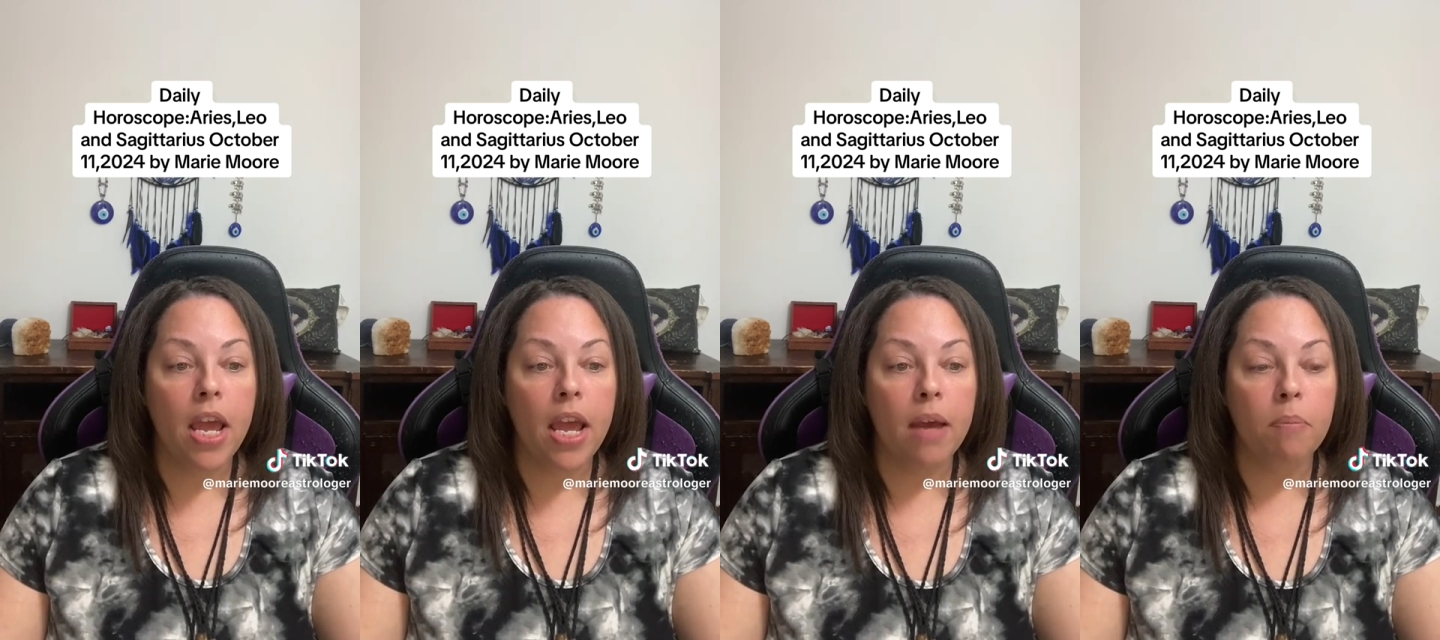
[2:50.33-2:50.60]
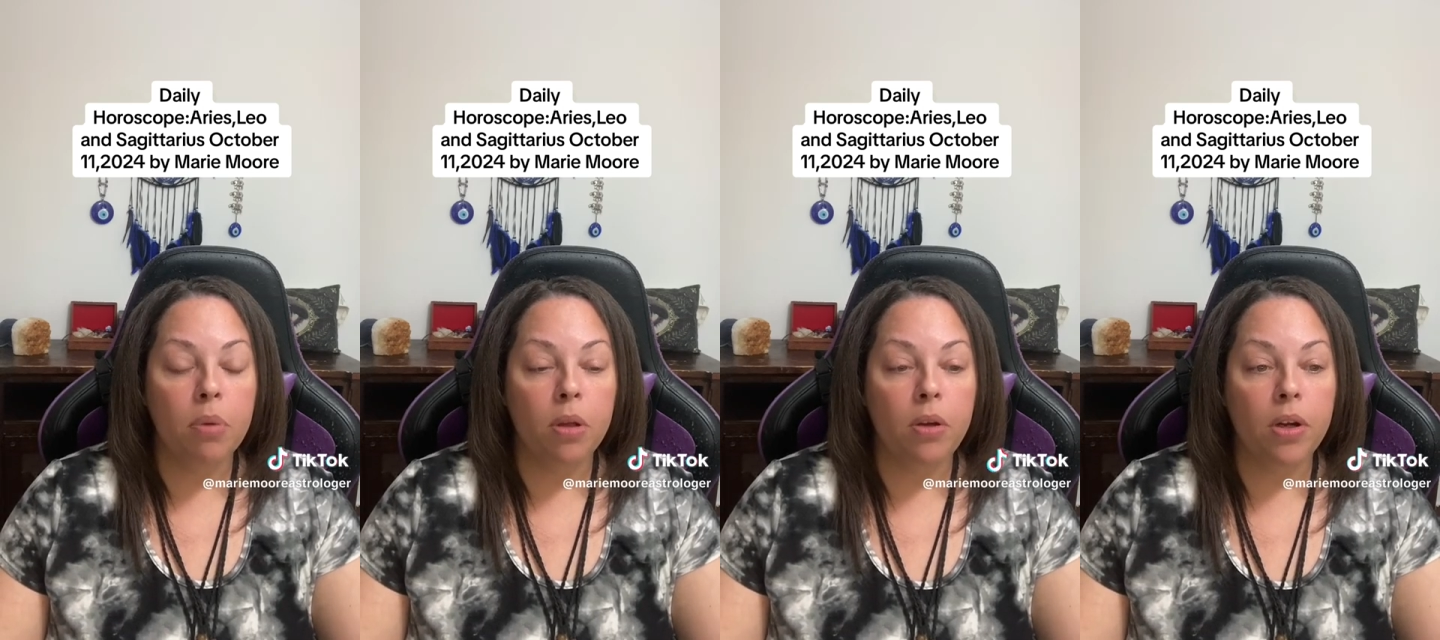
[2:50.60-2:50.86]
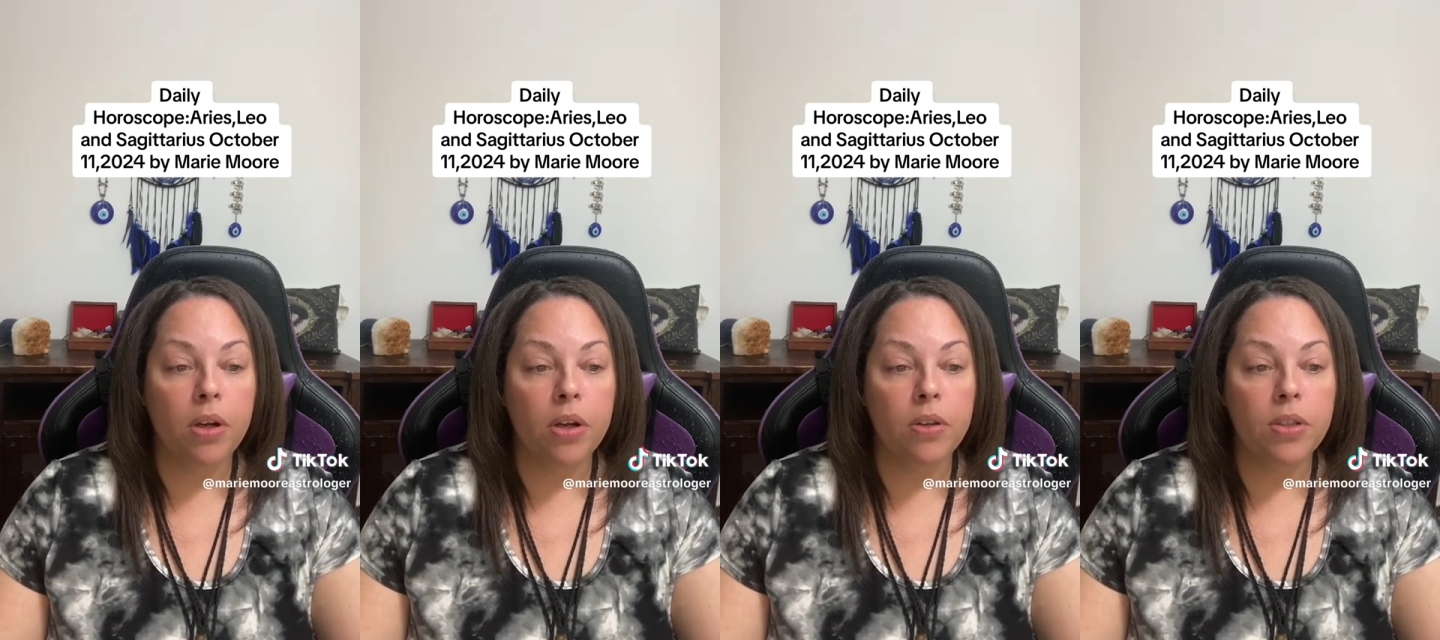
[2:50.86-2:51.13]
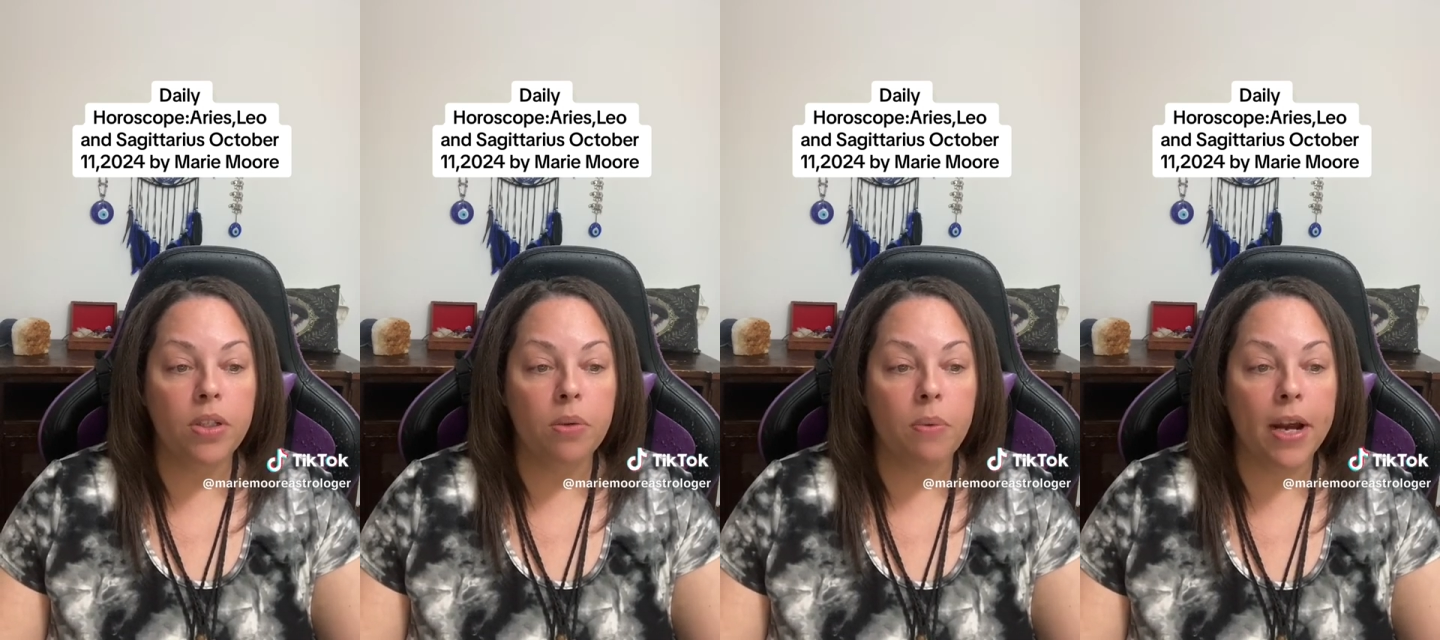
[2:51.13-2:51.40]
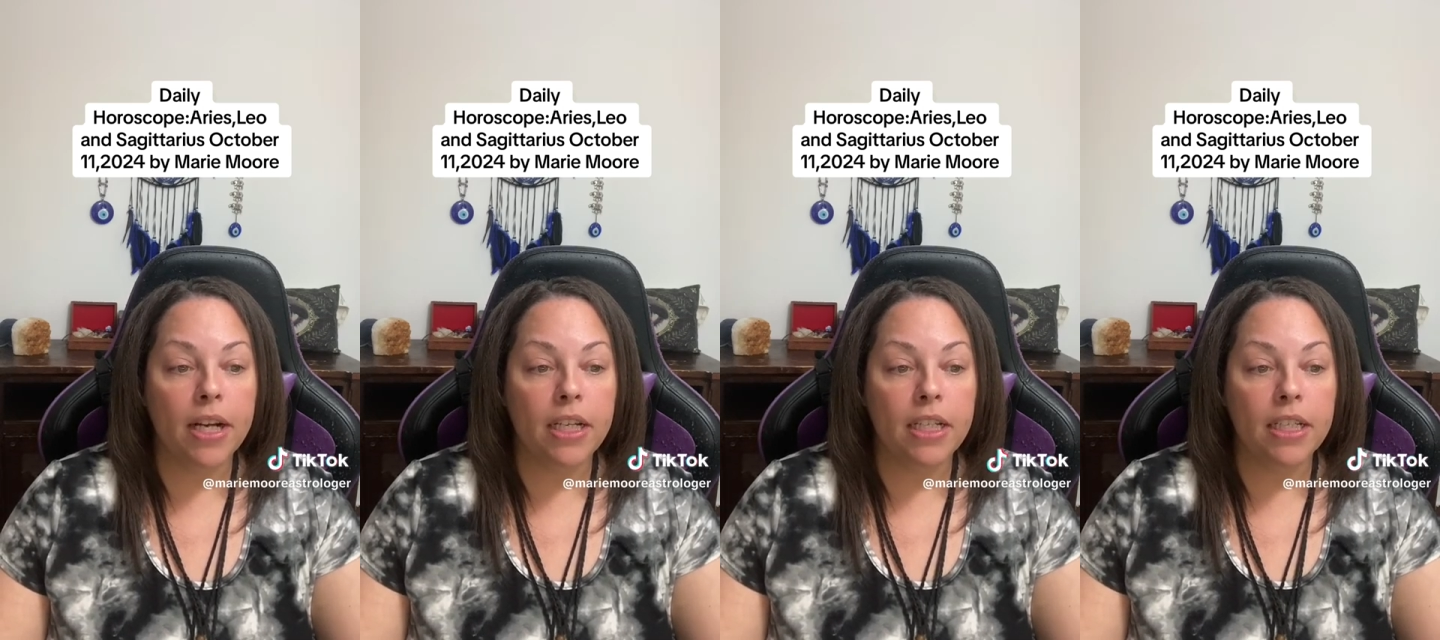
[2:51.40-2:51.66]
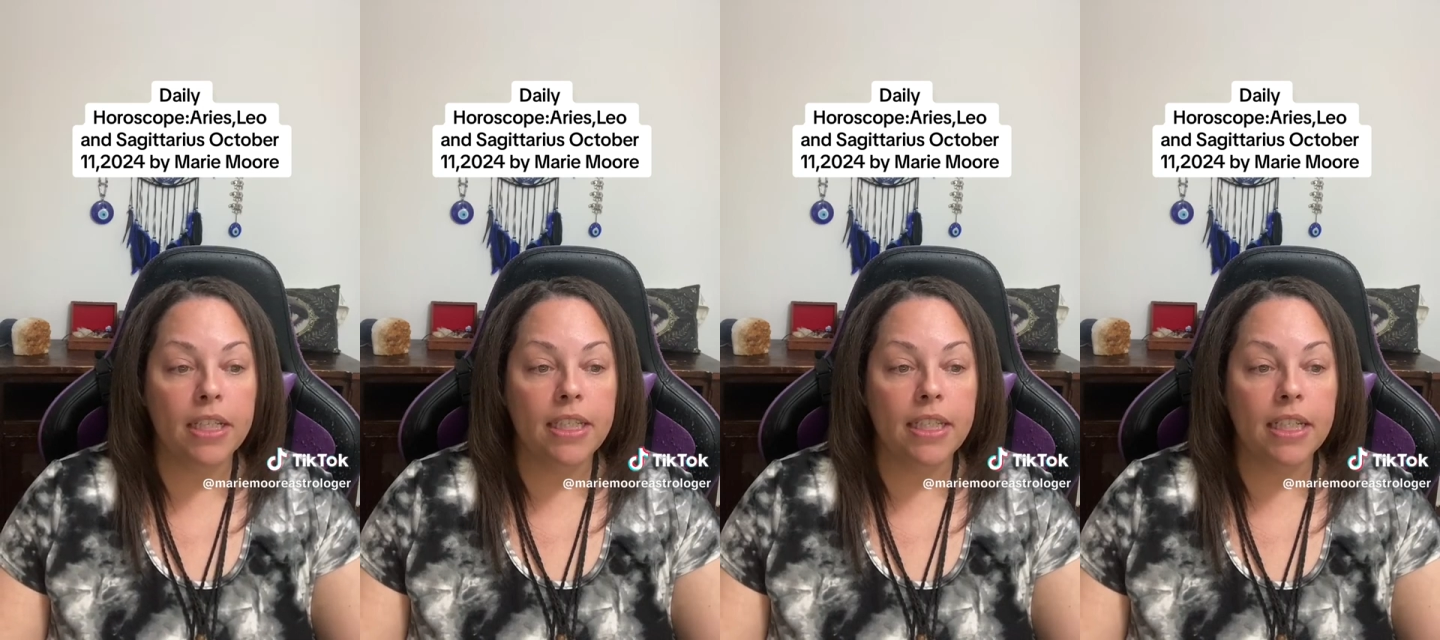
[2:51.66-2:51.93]
and Pluto goes direct
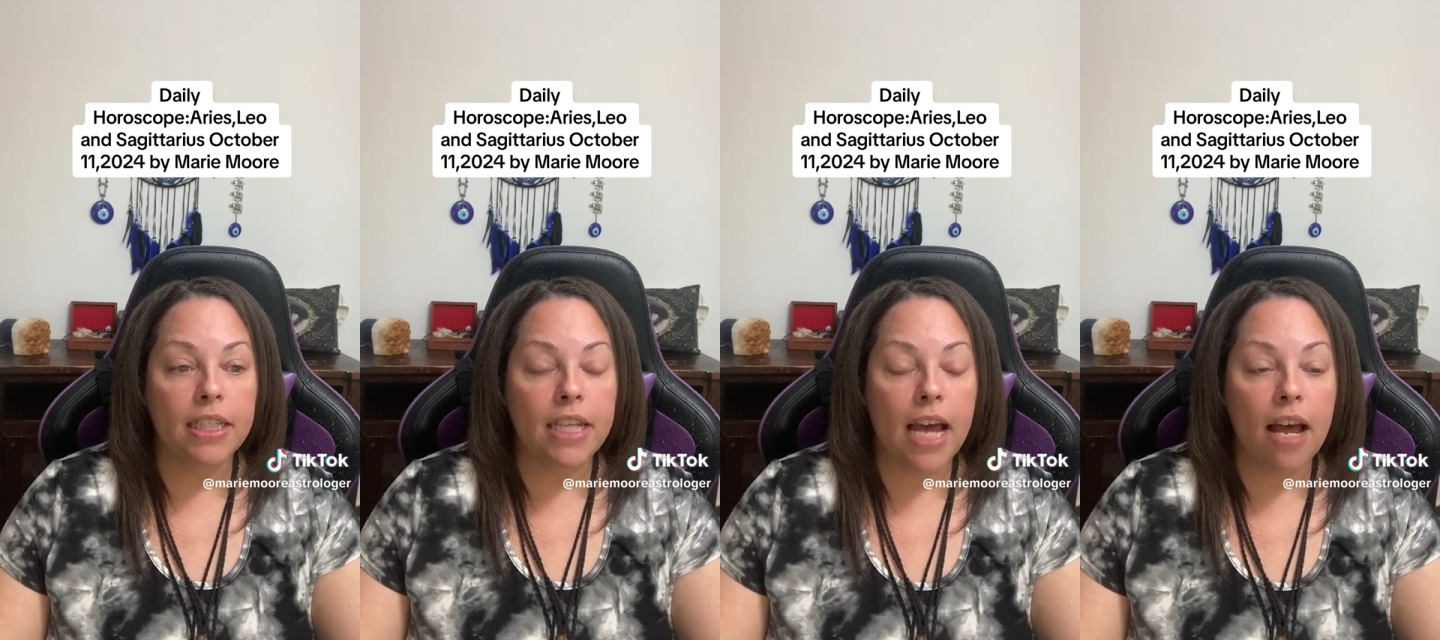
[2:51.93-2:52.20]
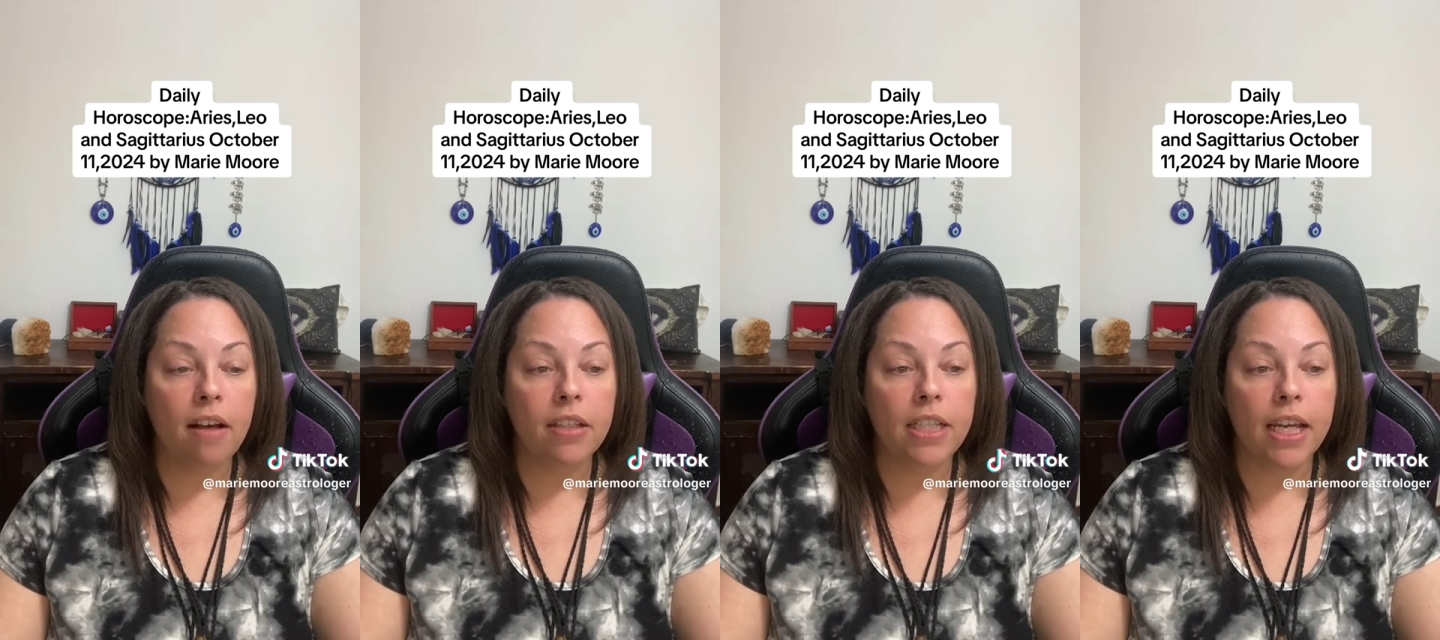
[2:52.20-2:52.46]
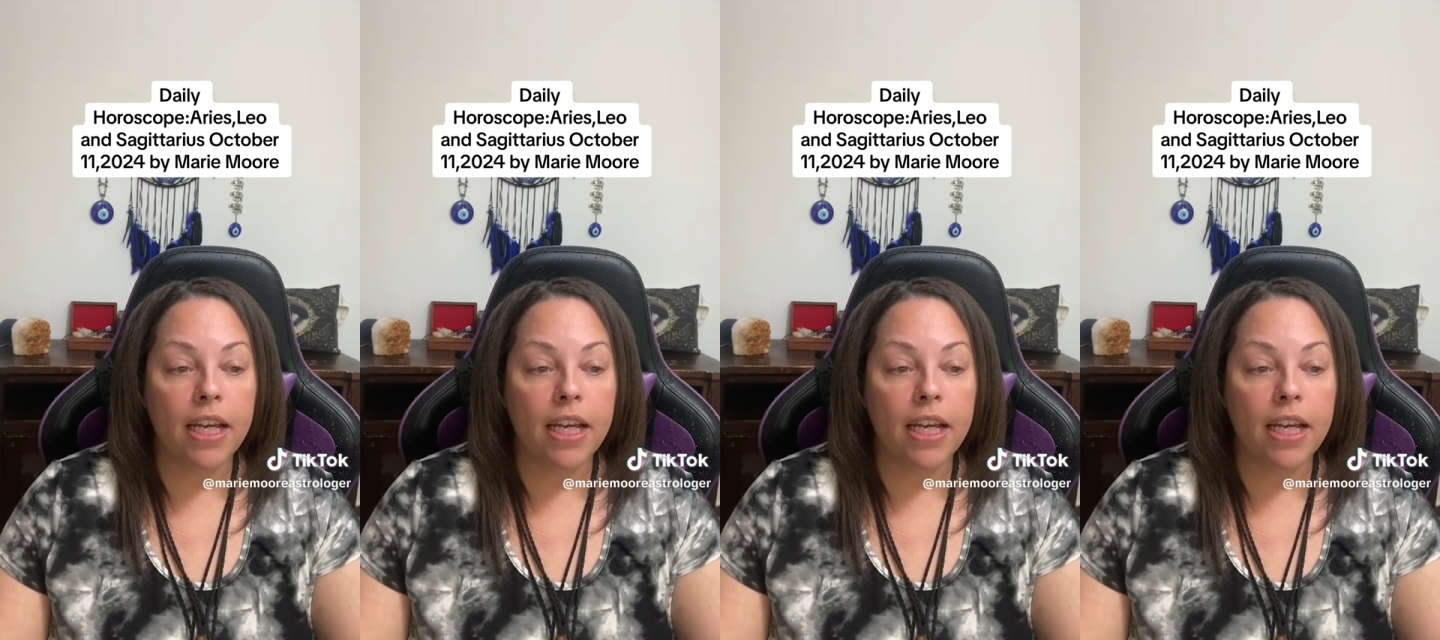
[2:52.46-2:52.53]
in the sixth house.